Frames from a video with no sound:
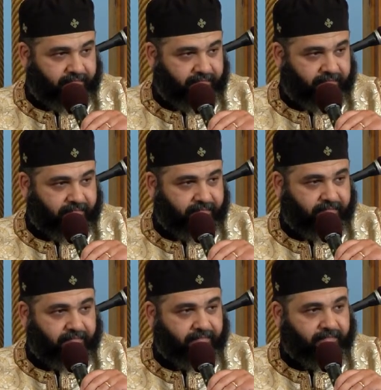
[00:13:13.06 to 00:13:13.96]

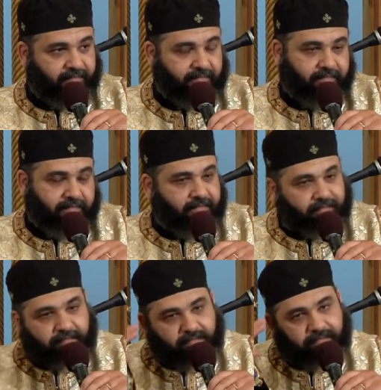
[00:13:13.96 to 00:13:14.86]

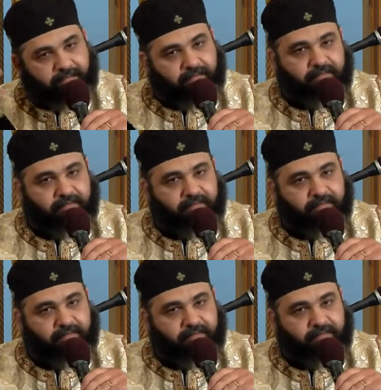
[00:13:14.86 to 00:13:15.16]
[no speech]